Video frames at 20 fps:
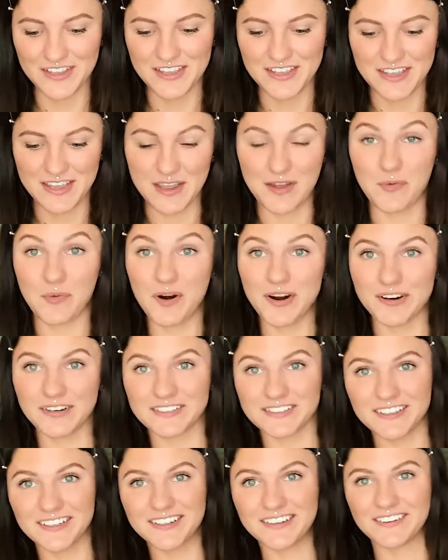It
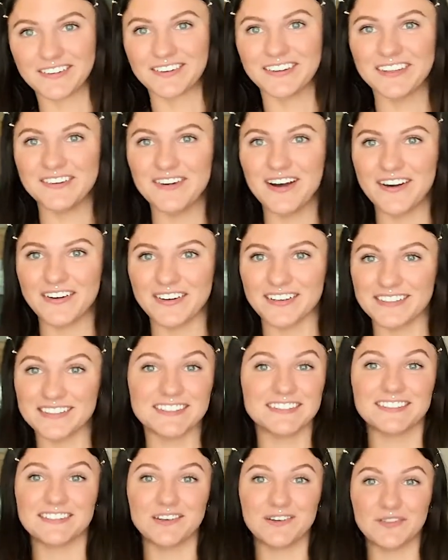works really well because
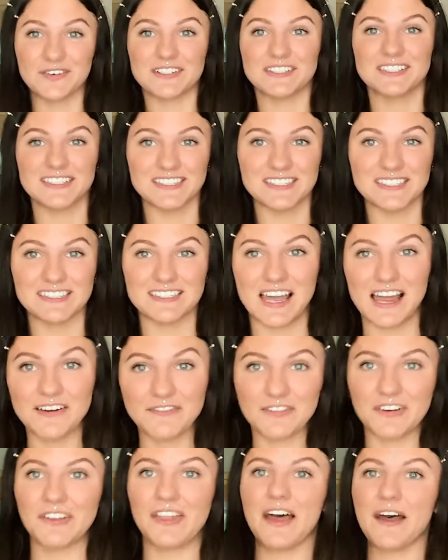this universe is
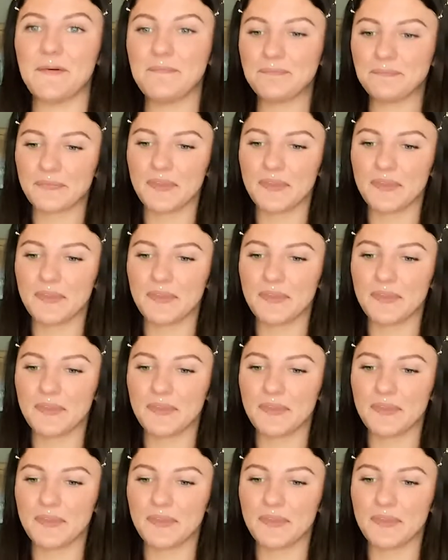designed for that.